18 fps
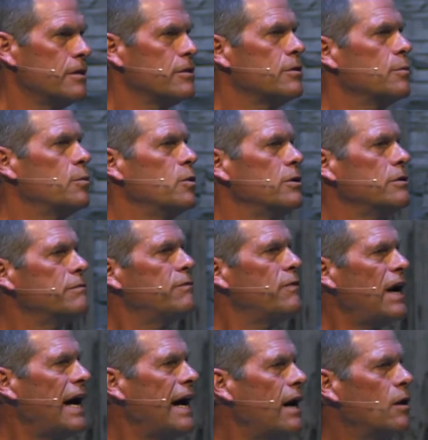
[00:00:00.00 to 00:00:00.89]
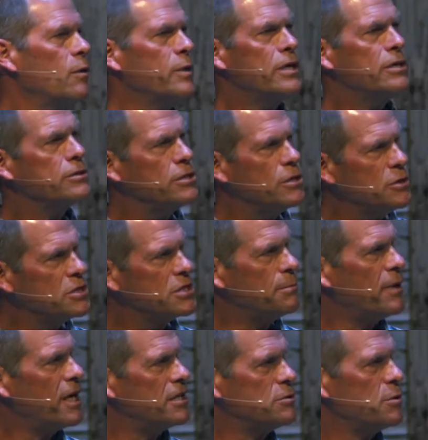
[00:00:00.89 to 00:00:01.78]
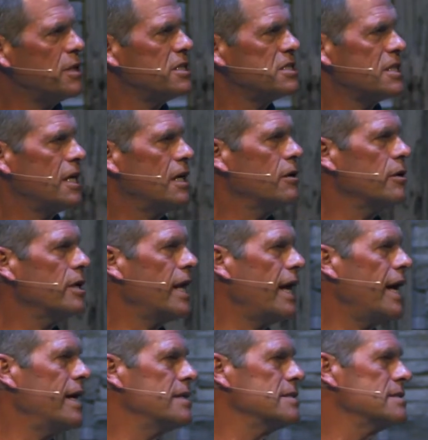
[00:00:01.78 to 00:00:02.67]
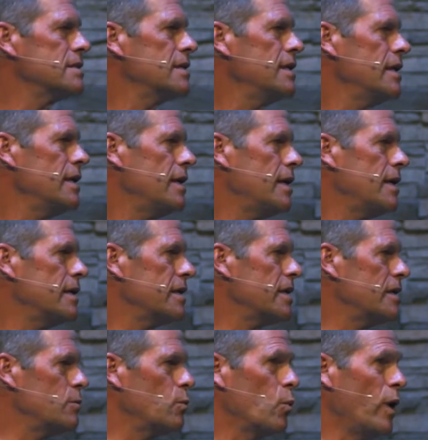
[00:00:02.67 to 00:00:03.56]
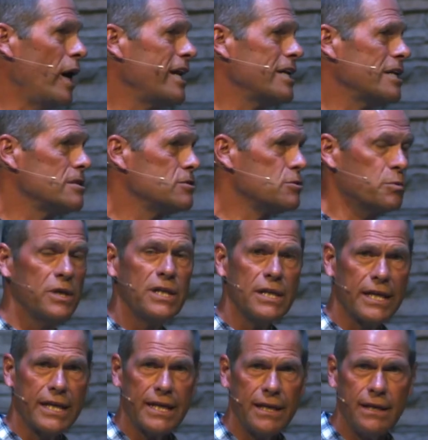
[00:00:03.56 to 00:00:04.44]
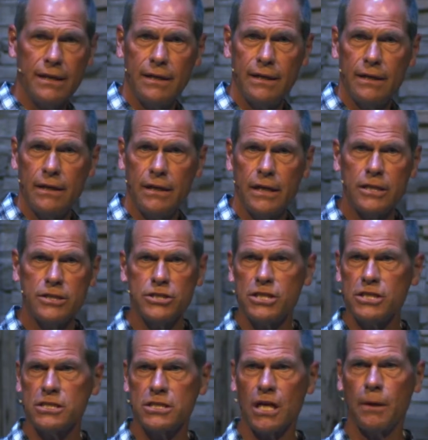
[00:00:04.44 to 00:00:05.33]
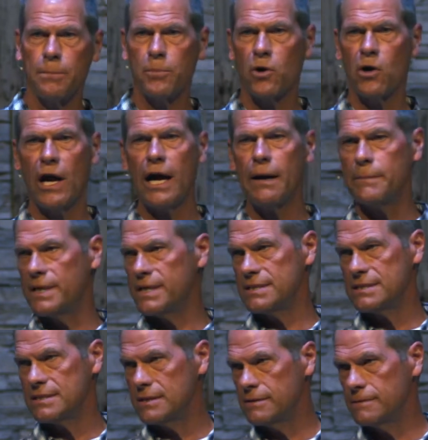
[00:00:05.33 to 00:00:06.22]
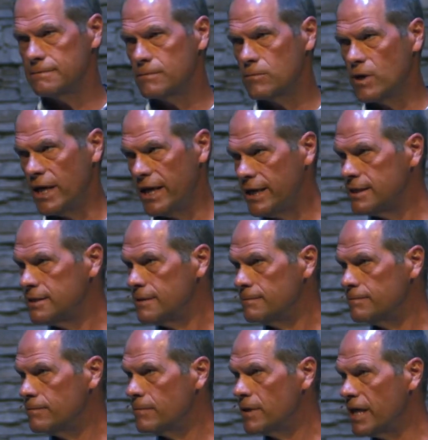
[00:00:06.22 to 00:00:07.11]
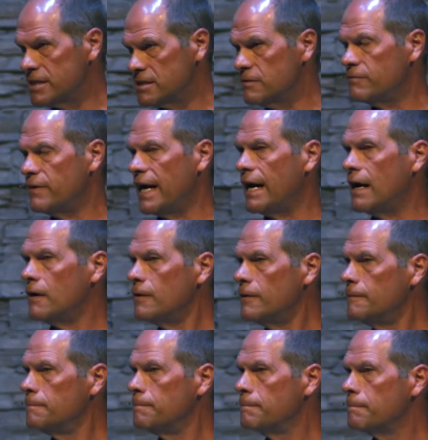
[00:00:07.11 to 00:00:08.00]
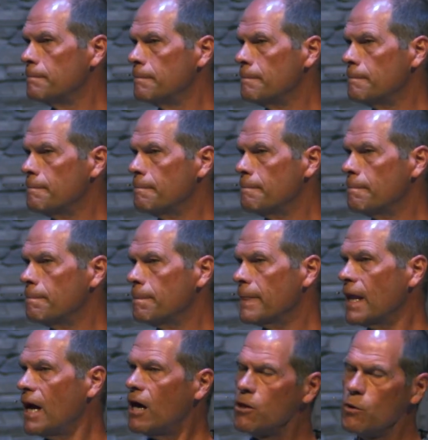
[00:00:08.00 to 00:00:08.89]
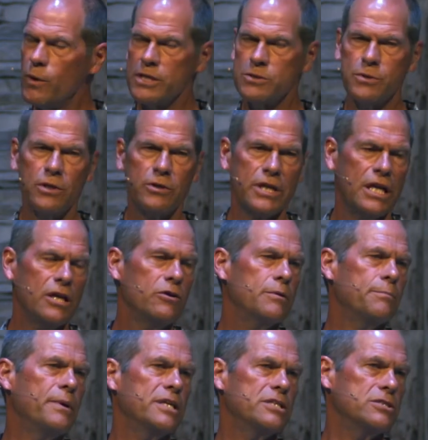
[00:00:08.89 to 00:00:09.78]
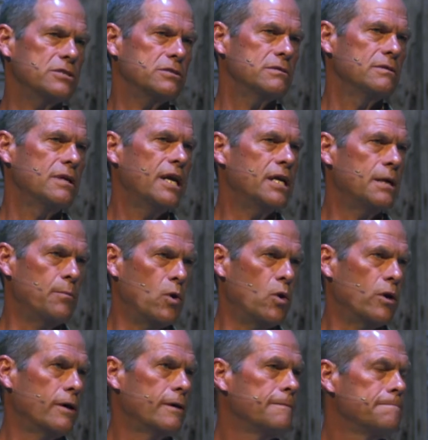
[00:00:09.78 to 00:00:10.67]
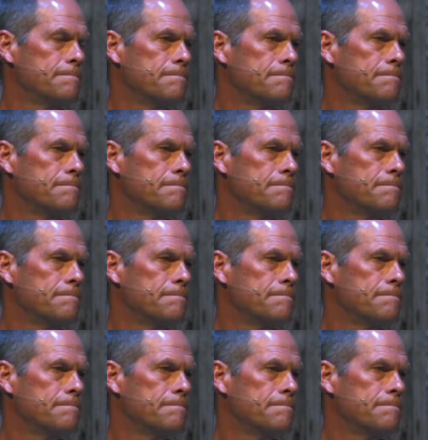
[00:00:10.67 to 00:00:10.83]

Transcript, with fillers: The word vow, we don't use it much. We just hear it as uh, at weddings, really. It's just a promise, right? That's a vow. Otherwise, we don't hear it much anymore.